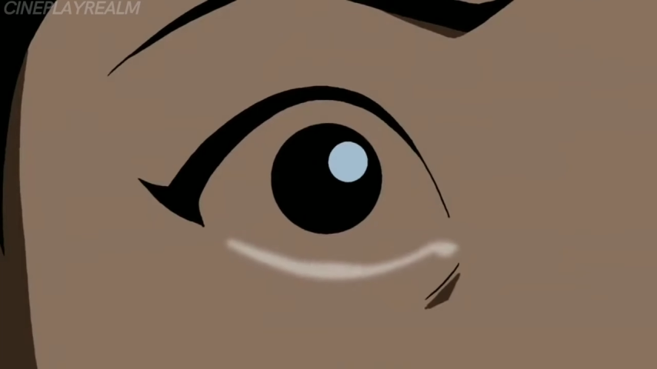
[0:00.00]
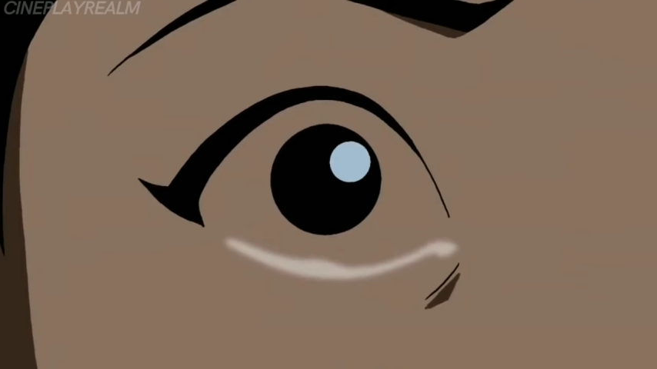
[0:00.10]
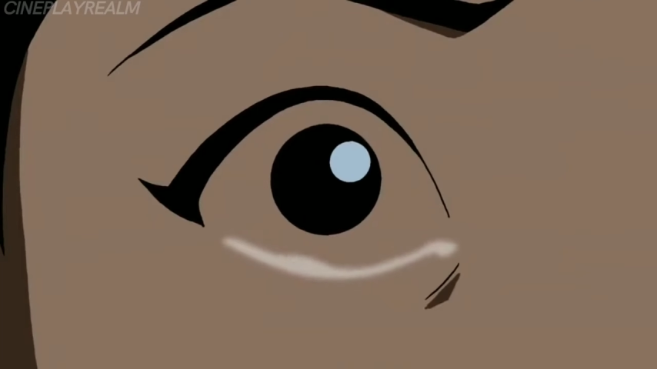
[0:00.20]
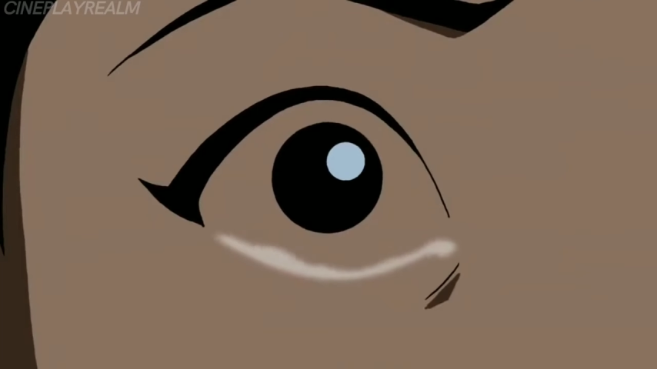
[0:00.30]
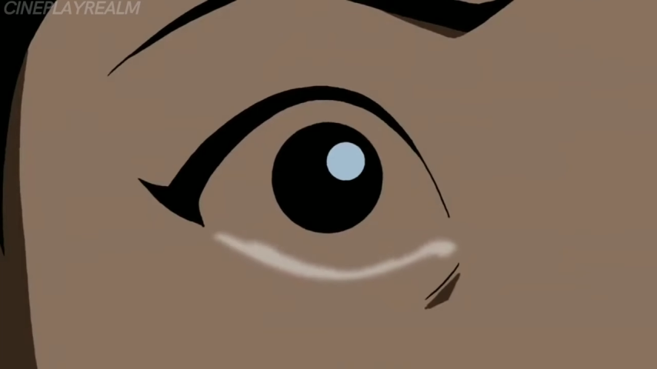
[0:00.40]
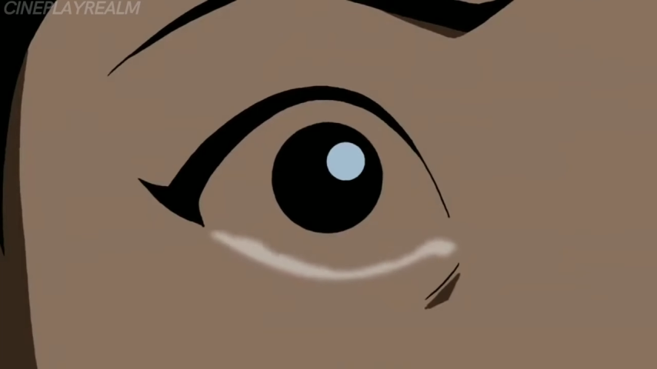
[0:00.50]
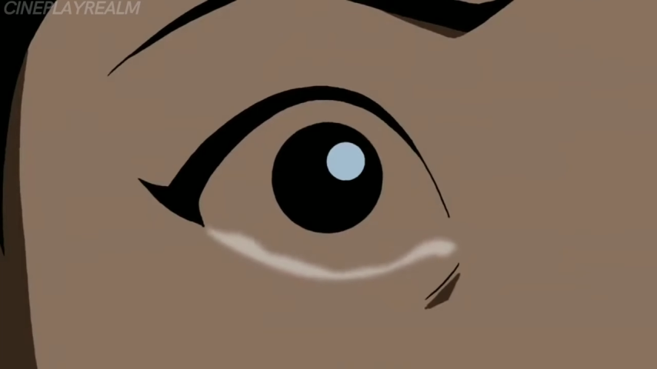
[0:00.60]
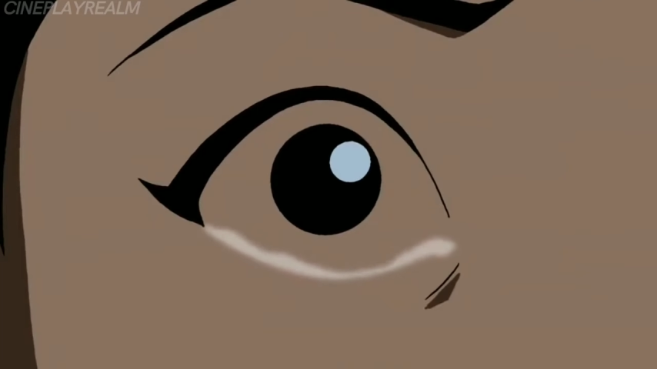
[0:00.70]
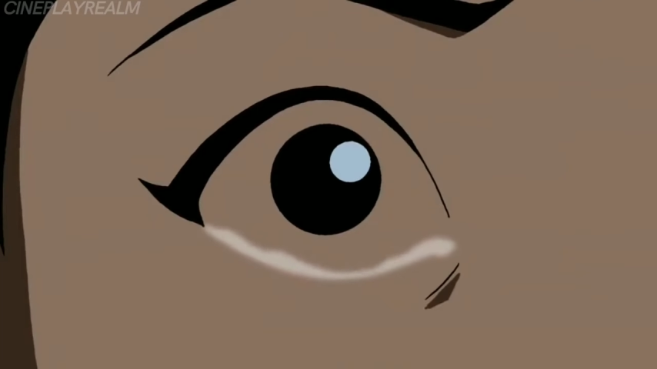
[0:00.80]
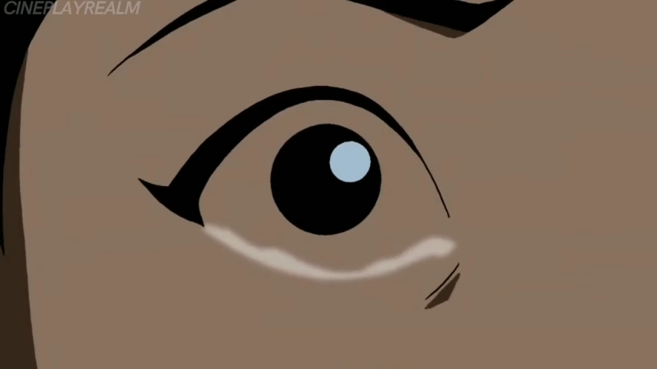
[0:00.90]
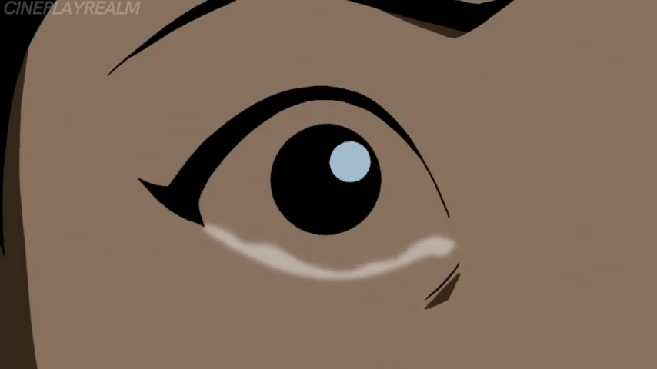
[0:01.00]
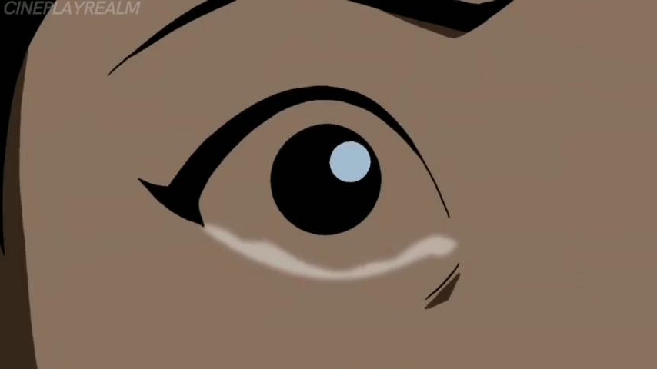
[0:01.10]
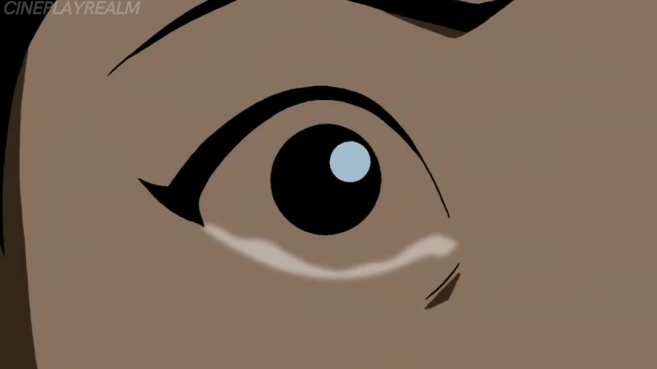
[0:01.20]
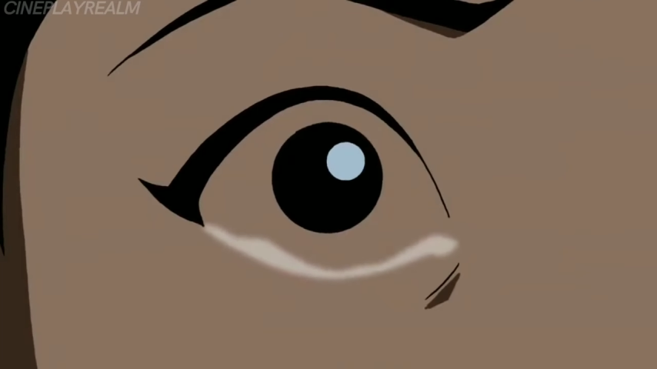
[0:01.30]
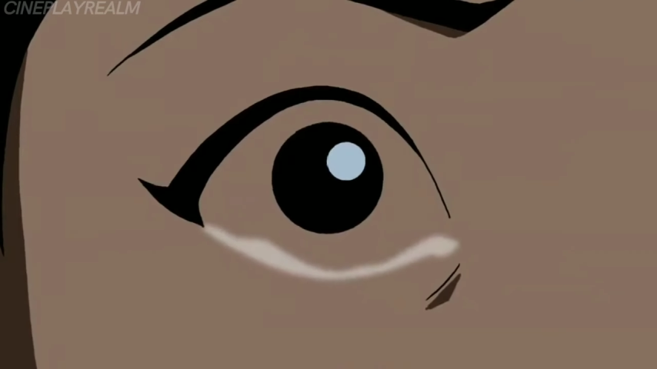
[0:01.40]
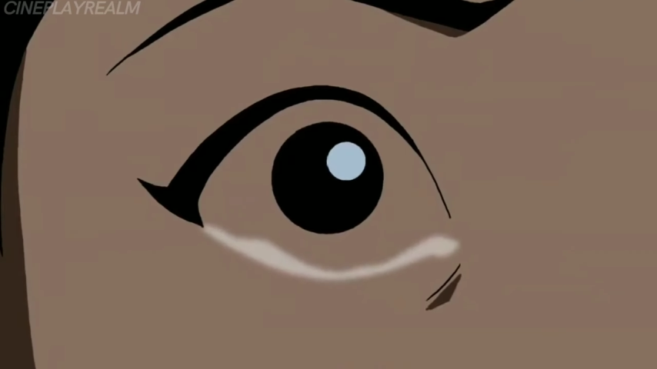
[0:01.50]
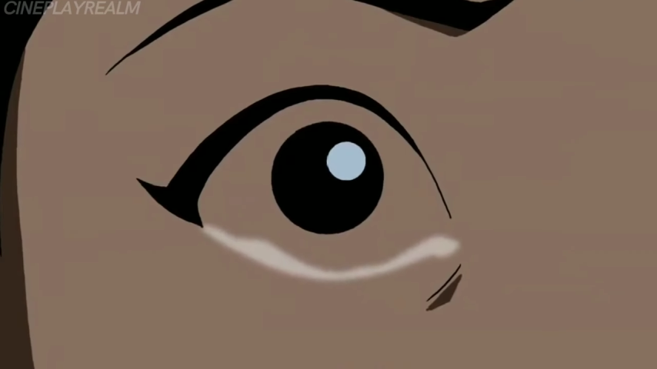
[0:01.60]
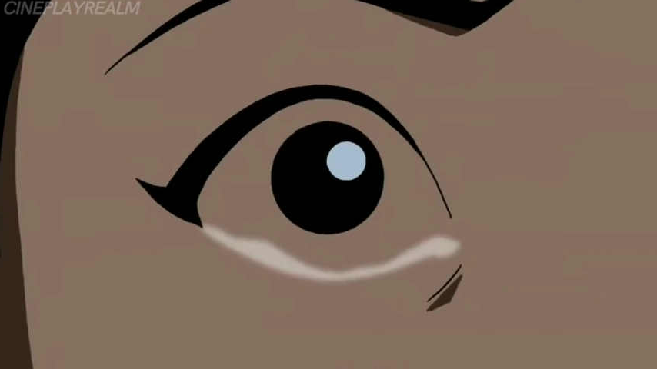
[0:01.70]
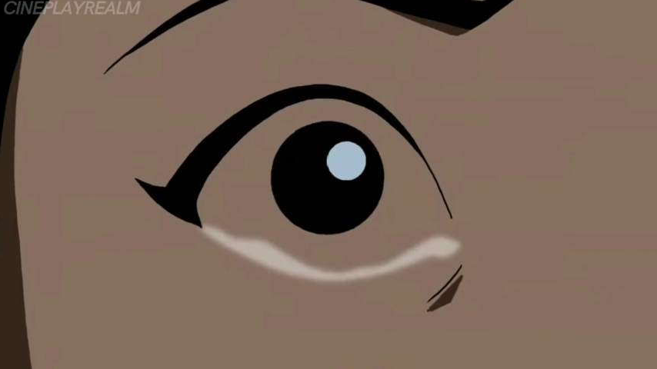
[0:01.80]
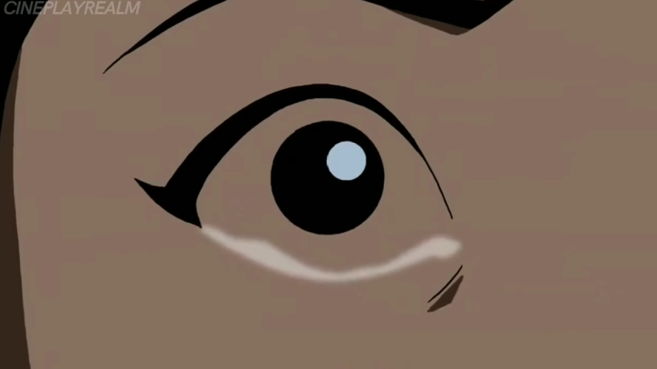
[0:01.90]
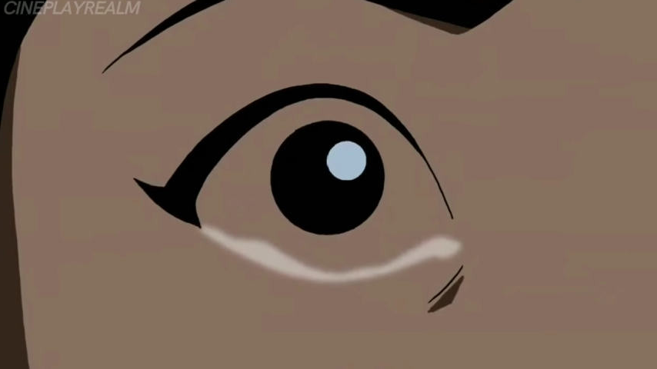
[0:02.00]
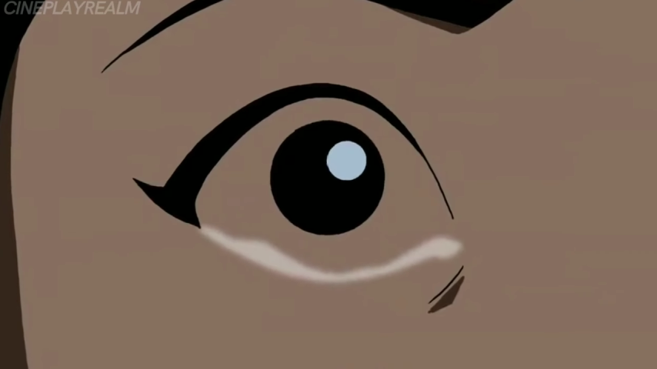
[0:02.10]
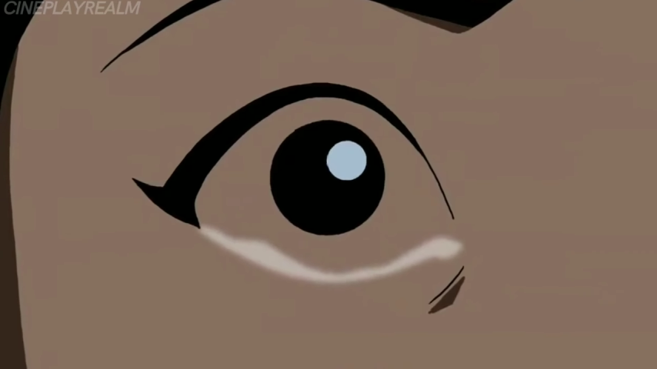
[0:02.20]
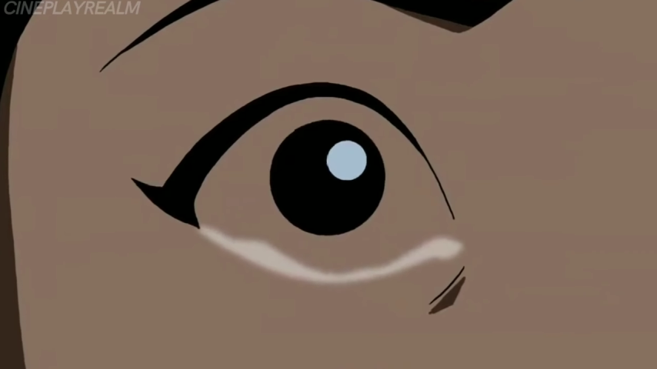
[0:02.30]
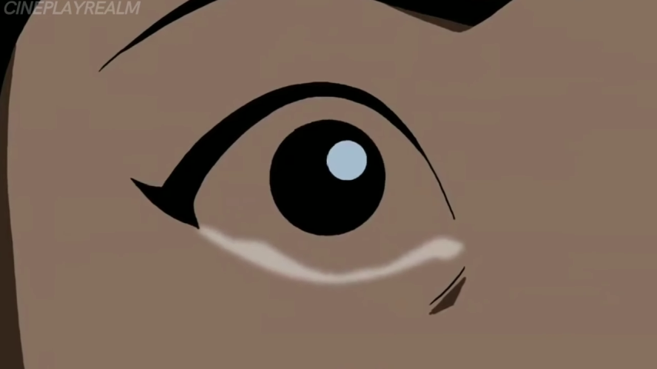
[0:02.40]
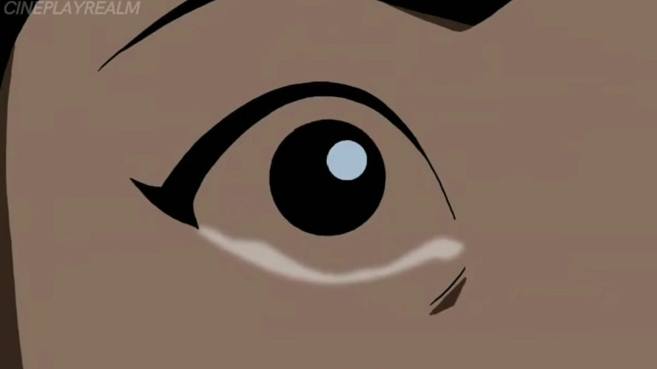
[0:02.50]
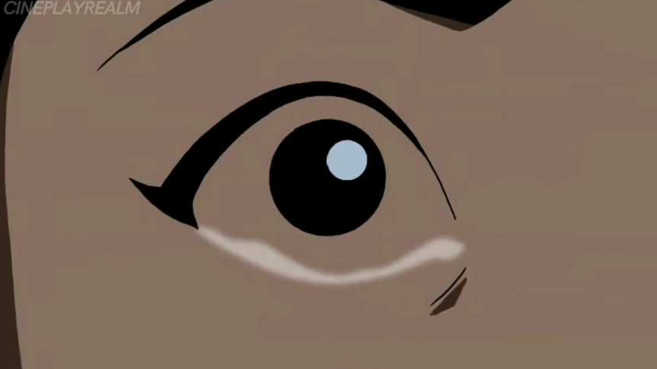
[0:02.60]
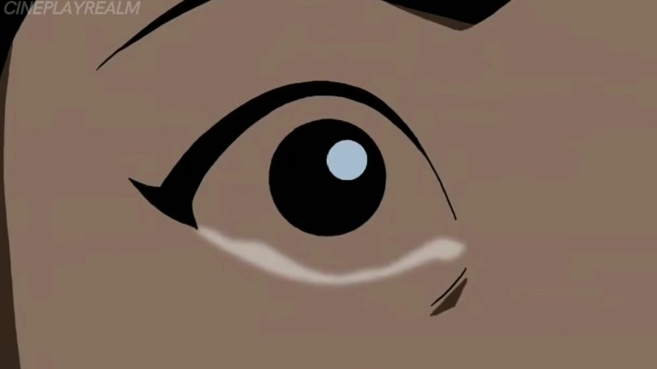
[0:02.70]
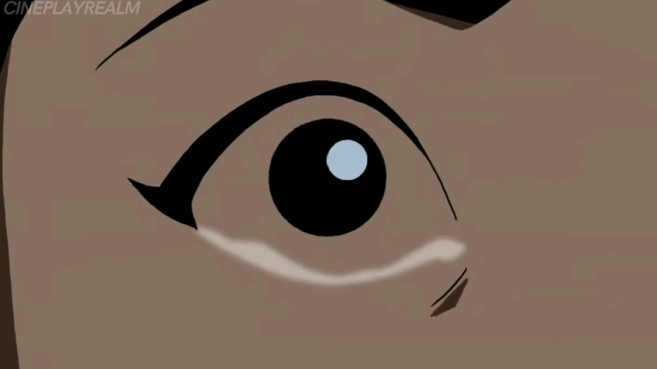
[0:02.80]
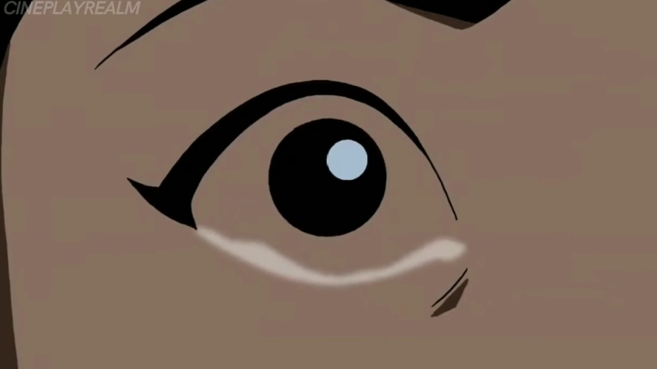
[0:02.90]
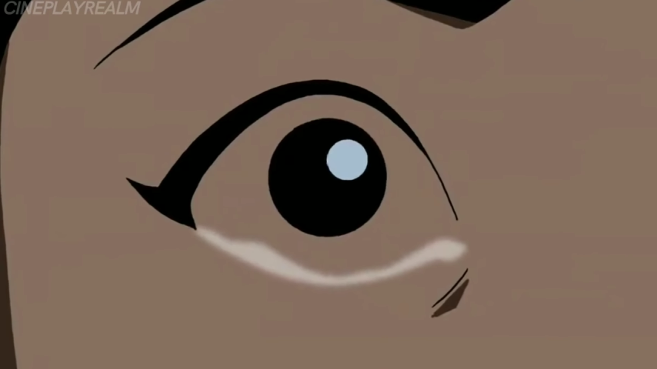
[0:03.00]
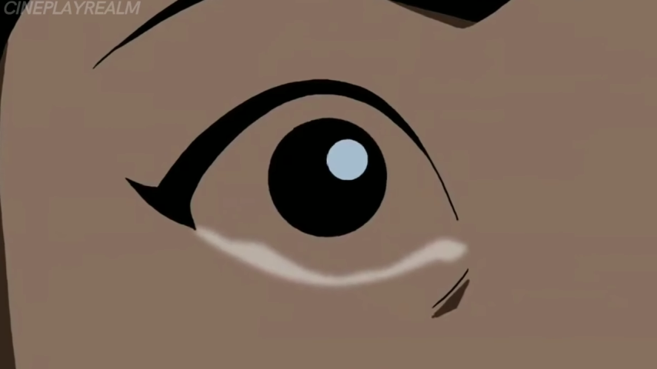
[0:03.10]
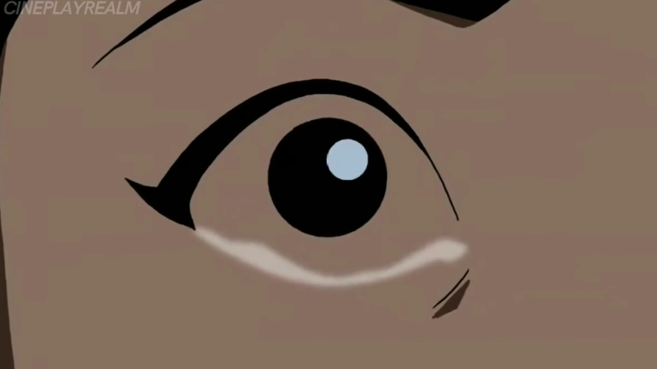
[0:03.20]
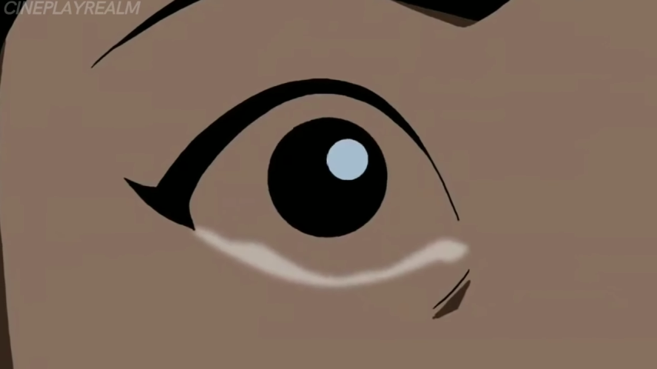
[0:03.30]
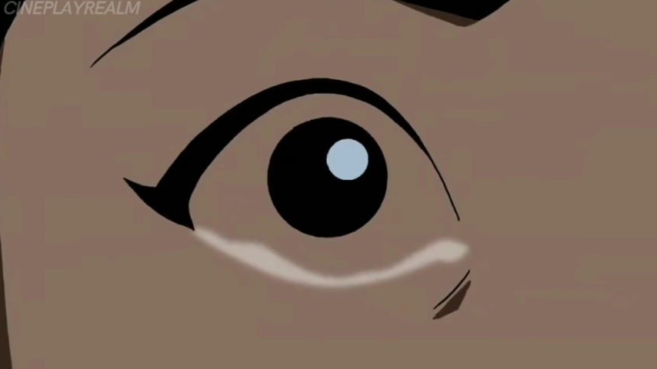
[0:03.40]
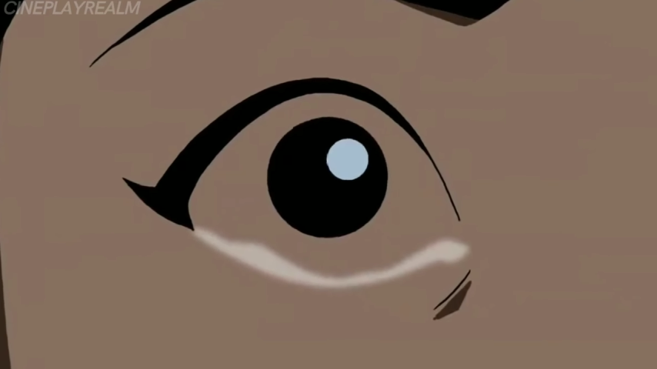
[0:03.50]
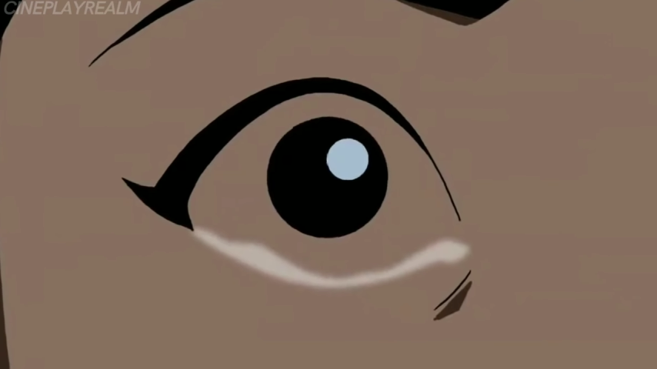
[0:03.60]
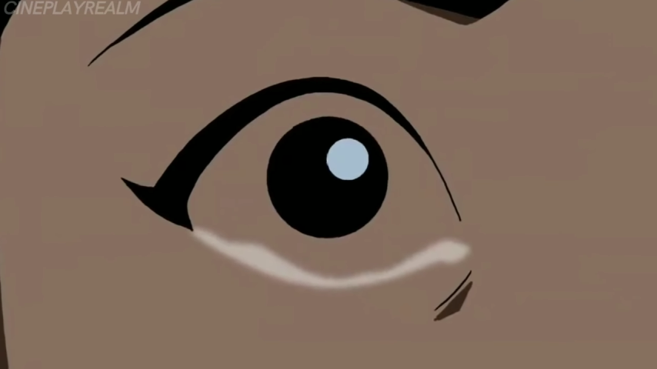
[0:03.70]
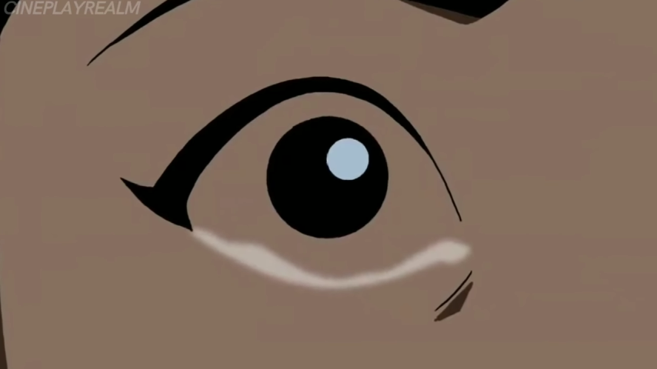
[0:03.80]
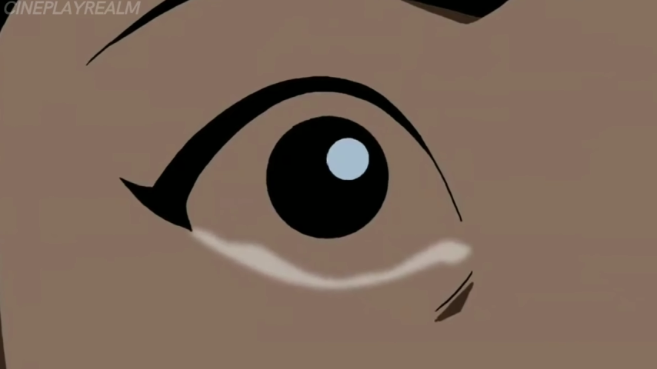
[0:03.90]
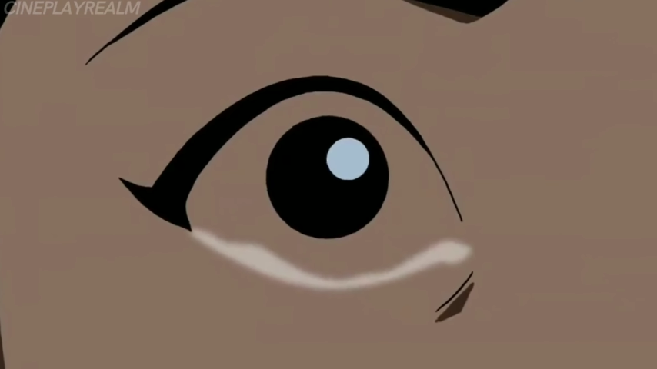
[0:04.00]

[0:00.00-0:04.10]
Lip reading: (no speaker visible)